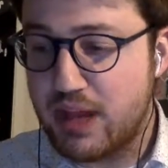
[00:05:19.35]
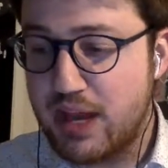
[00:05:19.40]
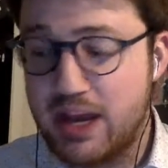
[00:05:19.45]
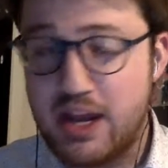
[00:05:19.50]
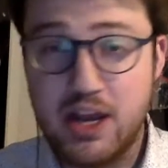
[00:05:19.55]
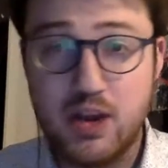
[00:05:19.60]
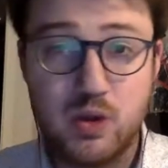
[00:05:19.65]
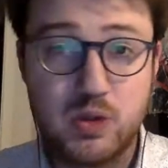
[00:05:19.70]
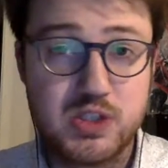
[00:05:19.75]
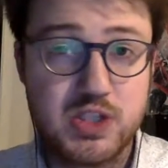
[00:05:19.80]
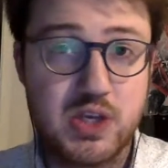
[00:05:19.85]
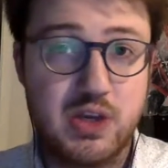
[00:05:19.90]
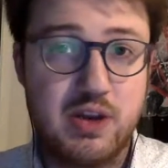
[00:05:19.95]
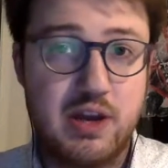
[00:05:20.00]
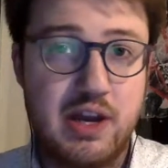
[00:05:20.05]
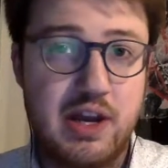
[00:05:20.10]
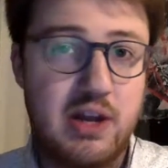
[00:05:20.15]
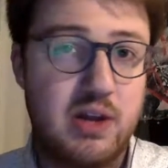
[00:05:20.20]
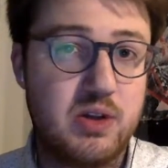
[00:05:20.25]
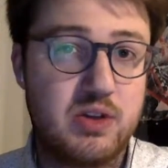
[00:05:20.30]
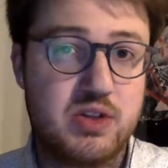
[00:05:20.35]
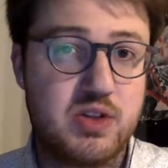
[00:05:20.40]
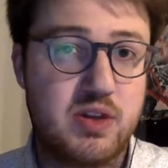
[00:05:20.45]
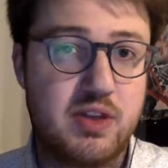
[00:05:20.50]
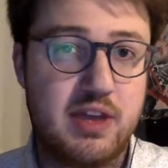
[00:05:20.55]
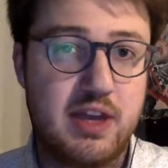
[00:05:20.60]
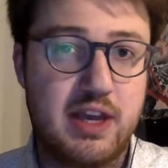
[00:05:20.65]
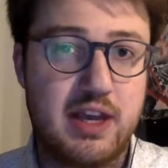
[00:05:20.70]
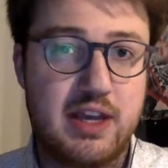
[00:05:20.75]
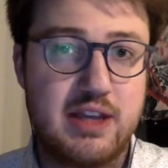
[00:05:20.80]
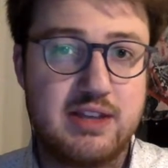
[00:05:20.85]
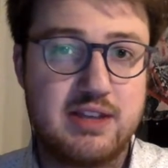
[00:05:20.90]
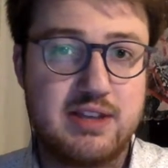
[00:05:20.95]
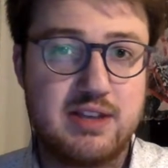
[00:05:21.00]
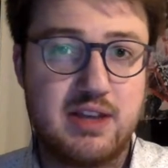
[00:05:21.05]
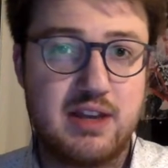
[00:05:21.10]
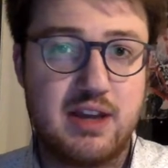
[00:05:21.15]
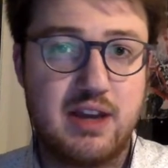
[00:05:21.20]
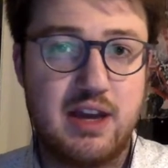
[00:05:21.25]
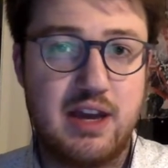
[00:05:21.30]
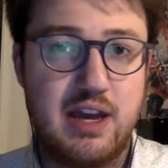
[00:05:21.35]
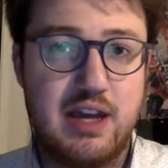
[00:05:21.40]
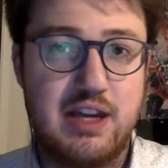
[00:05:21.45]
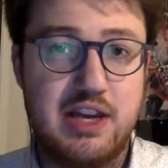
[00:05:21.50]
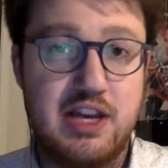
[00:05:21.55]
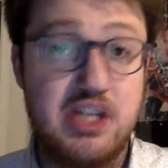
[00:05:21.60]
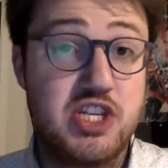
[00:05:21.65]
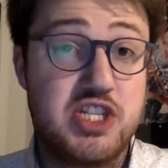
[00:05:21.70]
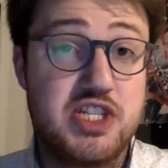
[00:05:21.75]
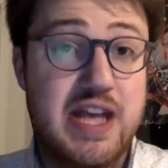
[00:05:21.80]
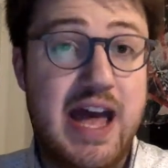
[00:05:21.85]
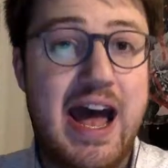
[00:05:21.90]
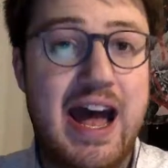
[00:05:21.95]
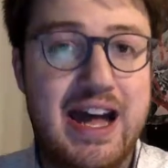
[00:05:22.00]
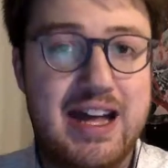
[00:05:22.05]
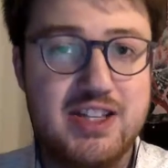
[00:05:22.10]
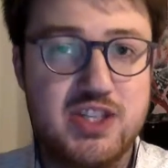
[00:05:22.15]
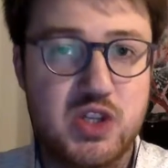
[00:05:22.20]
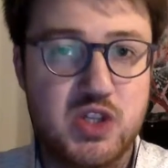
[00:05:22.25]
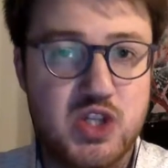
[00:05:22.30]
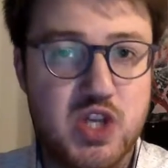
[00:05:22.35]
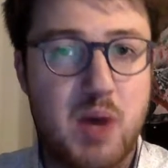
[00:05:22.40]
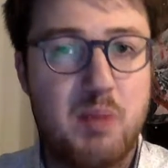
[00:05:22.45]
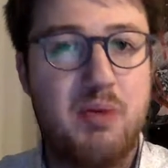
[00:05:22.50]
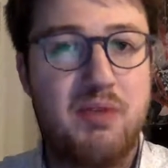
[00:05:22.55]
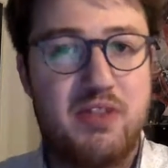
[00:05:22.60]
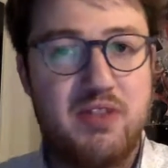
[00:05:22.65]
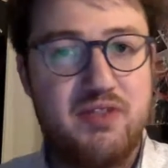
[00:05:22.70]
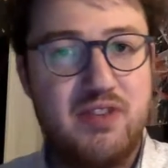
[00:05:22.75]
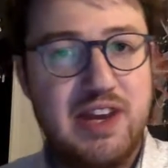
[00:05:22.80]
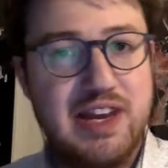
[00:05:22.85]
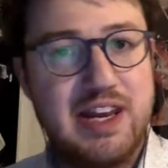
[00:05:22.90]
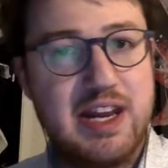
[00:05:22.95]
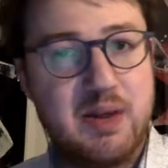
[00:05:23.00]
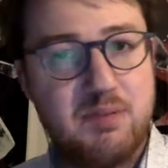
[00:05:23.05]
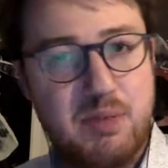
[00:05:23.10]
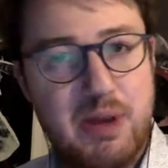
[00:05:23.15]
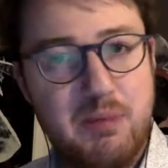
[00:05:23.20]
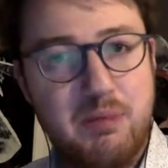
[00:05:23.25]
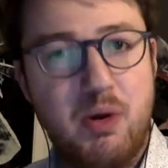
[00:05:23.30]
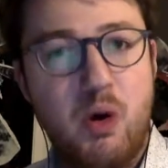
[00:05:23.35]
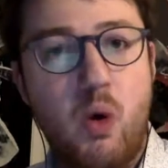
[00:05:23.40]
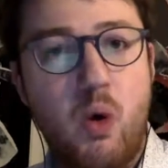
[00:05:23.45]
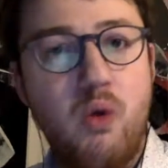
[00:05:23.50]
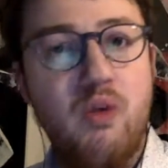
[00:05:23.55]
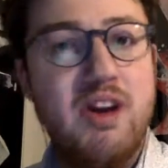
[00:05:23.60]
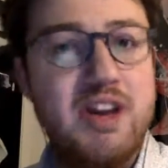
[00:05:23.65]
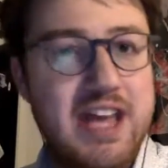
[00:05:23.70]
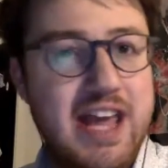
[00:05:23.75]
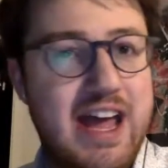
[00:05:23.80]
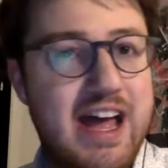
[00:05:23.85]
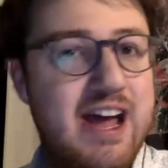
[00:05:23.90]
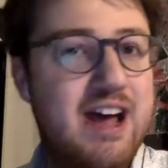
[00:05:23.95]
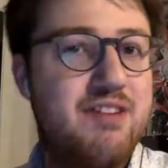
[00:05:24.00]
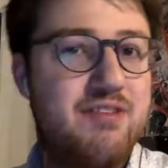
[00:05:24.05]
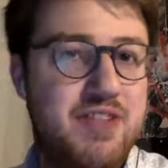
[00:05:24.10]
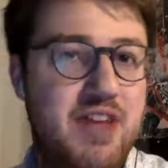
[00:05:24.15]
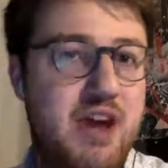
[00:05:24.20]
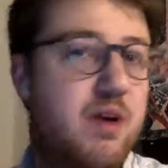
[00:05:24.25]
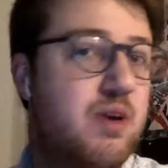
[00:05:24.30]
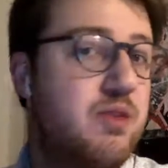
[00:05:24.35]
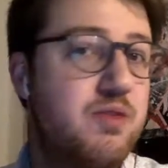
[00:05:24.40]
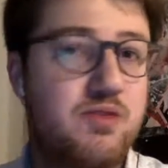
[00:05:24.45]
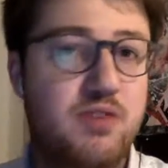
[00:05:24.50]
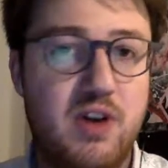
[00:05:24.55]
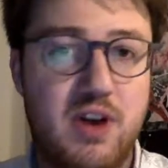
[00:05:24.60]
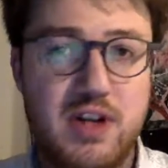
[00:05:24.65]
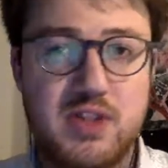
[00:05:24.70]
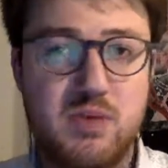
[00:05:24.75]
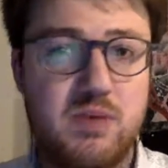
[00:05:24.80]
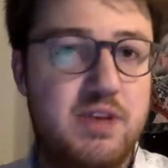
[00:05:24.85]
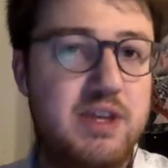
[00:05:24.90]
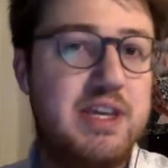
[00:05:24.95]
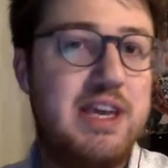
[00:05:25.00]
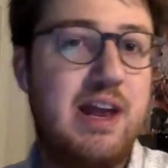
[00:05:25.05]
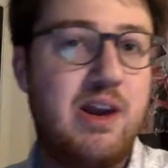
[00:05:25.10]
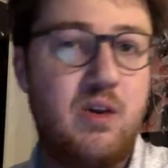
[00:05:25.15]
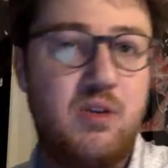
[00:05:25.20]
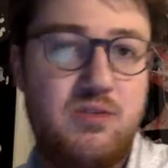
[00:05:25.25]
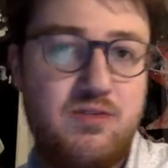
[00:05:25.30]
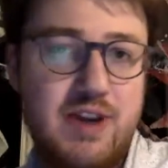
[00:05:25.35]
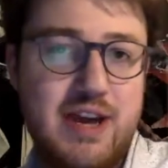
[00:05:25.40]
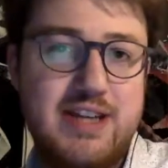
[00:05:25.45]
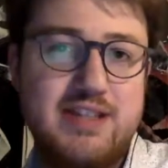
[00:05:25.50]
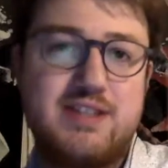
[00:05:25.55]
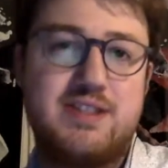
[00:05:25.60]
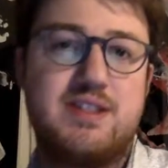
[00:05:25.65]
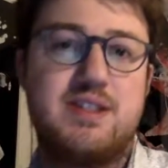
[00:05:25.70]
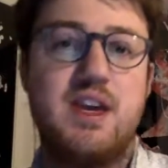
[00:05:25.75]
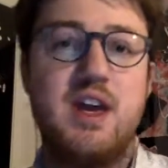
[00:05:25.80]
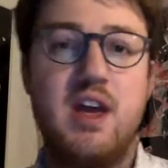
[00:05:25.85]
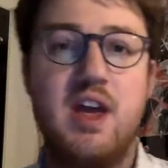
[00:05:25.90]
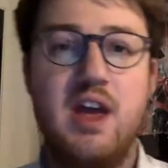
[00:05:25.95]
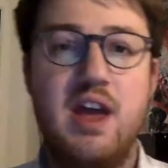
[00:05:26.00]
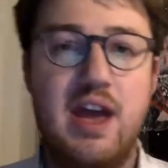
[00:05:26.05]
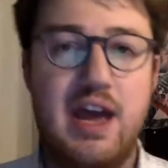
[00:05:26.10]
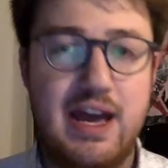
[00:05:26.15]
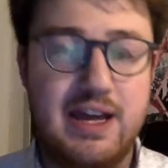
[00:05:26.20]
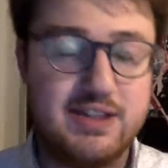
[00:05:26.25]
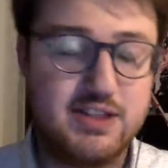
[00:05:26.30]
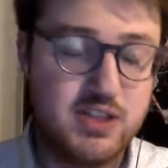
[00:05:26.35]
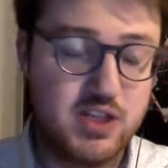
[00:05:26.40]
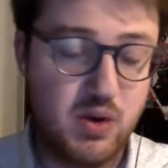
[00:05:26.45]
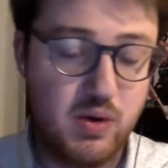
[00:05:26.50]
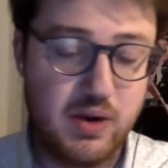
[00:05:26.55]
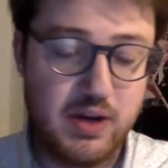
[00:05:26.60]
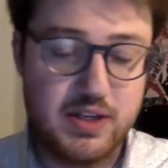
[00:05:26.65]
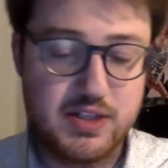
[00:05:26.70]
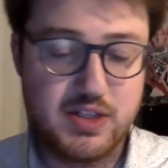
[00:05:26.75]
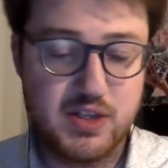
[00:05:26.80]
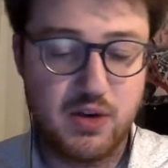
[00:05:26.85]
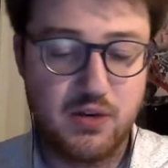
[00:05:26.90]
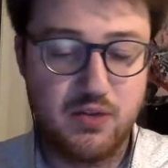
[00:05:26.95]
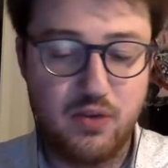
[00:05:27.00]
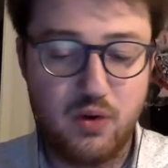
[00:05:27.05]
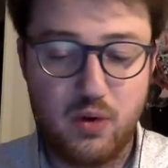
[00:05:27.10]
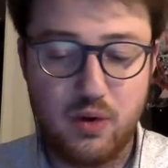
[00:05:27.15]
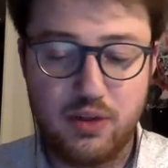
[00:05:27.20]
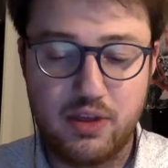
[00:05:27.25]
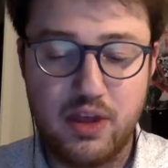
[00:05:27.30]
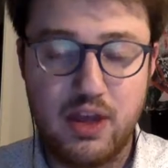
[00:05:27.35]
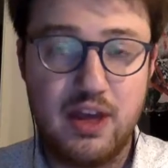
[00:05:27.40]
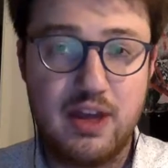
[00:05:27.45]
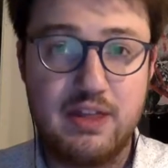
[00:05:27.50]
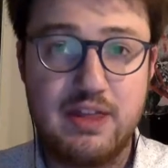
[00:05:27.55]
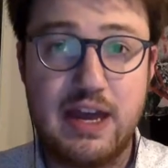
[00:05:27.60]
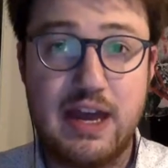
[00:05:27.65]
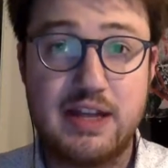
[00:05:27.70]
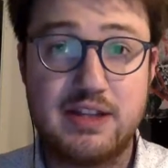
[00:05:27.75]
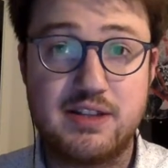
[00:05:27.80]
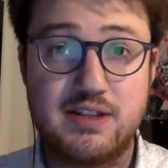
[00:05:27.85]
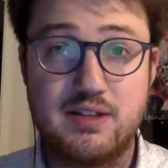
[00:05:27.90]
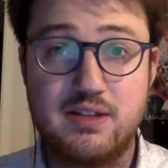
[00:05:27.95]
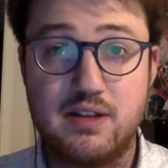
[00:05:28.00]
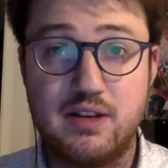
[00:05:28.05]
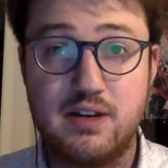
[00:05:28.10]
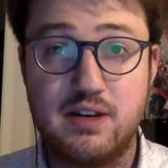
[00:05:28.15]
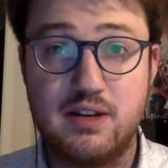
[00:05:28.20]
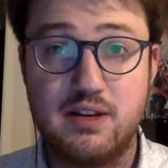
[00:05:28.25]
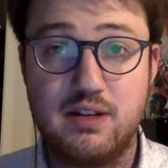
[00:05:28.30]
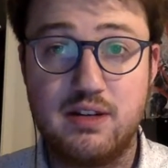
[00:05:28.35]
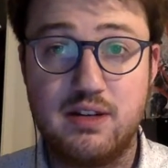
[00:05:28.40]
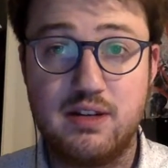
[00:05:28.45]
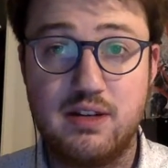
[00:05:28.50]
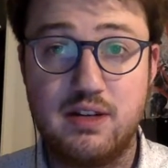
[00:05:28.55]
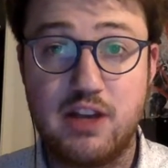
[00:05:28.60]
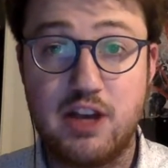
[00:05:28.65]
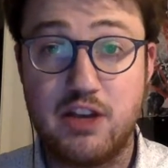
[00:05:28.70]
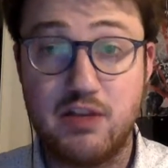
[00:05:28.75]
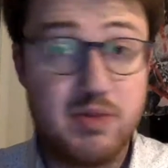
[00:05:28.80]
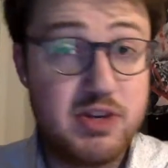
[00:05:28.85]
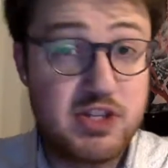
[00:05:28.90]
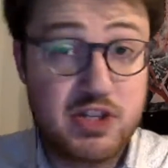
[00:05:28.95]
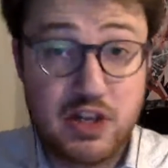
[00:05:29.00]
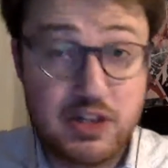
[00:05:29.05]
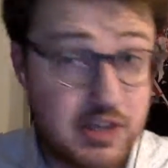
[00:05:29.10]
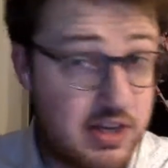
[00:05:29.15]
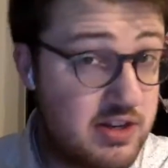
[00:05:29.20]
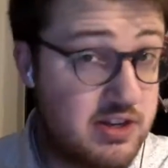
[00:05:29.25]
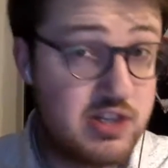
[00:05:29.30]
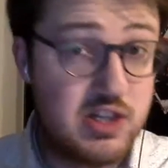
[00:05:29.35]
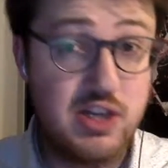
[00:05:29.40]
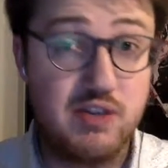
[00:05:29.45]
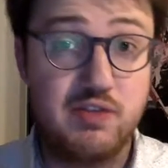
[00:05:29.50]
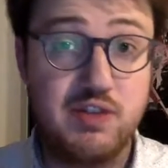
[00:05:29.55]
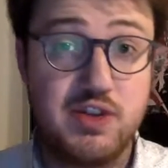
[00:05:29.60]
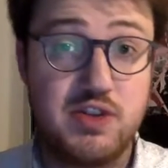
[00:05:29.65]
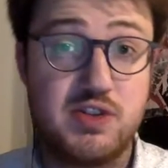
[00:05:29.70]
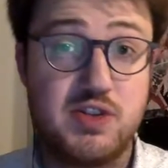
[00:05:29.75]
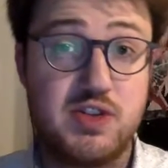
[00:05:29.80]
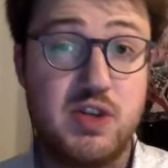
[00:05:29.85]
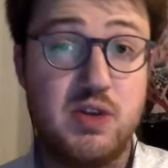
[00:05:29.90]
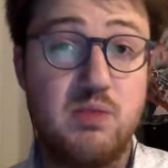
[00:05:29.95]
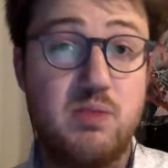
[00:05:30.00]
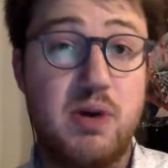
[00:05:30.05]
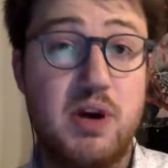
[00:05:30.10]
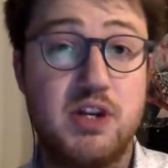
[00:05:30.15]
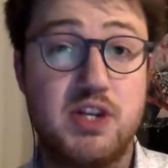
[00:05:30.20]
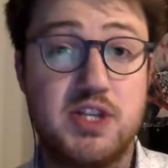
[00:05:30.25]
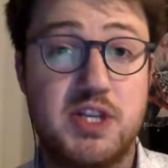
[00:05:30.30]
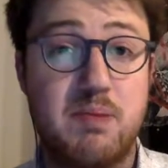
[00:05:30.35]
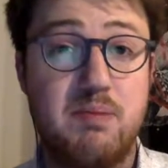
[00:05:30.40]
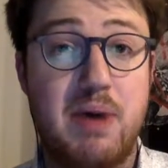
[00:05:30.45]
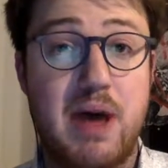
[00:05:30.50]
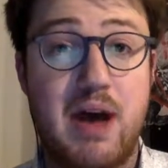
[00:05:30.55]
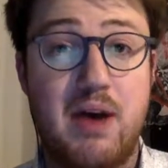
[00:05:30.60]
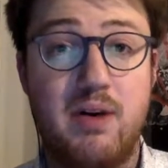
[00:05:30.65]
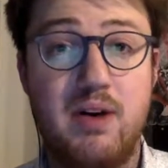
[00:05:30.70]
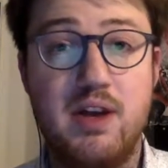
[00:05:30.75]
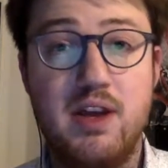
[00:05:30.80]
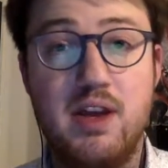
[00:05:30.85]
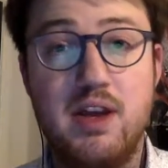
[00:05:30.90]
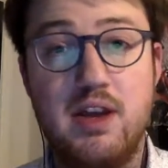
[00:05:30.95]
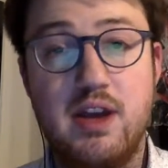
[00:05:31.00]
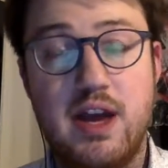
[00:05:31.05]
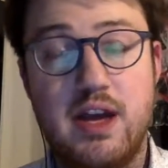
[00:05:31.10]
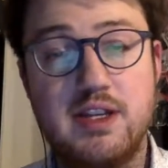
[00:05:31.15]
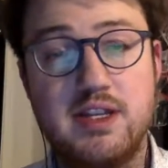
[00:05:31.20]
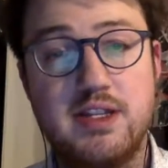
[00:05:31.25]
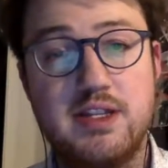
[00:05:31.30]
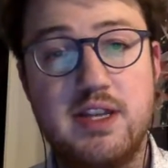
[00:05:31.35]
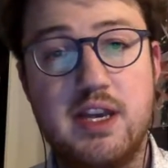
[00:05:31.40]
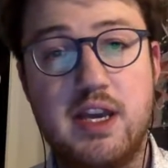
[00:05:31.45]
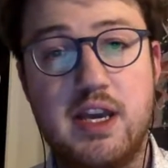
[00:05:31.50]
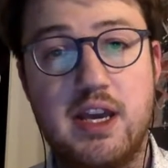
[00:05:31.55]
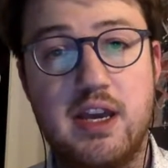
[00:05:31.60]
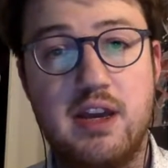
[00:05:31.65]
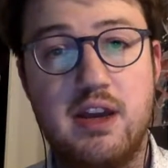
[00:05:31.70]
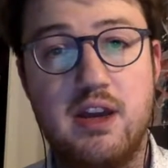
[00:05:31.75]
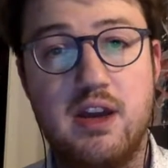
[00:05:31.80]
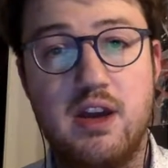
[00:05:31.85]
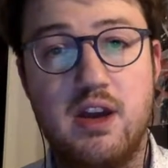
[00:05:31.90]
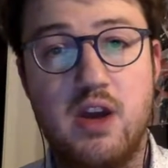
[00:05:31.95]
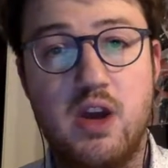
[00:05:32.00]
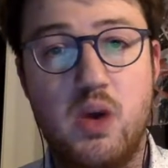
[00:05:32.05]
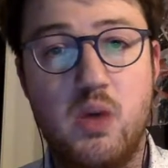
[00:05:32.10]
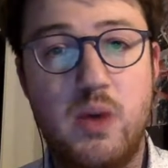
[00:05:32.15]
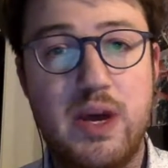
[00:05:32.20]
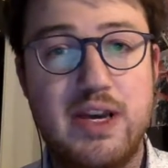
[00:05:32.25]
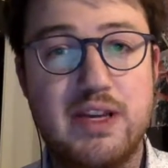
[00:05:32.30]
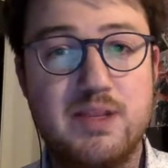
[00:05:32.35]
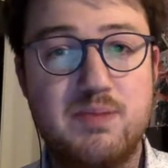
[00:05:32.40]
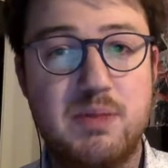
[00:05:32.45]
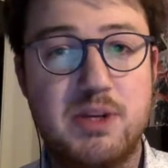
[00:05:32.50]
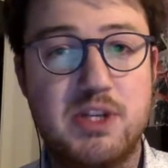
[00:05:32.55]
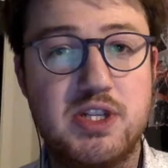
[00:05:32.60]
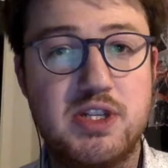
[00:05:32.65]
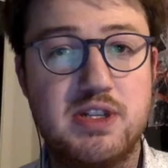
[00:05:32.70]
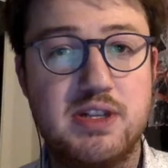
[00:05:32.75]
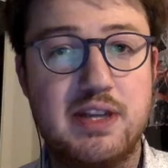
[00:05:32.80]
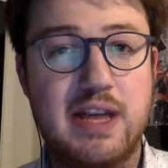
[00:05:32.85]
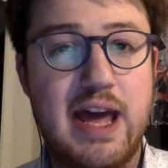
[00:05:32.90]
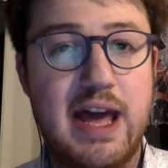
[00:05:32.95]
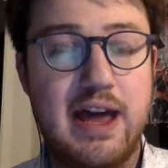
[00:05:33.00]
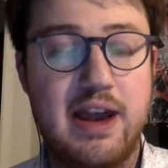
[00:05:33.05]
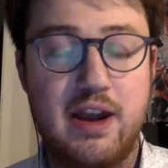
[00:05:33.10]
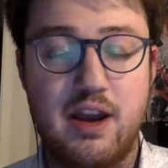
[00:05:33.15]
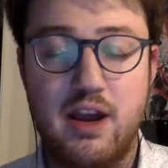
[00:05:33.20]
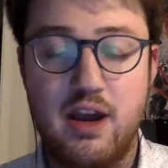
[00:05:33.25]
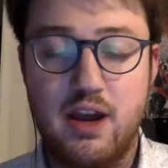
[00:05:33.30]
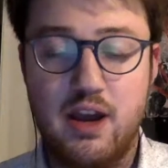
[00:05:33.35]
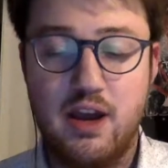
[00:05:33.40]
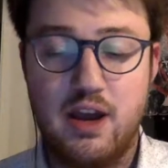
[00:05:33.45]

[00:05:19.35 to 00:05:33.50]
And I also think it just adds on top of the feeling that people already have now in France with the yellow vests and so on and so forth, that the government is continuously reducing your purchasing power and just taking away as much as it can.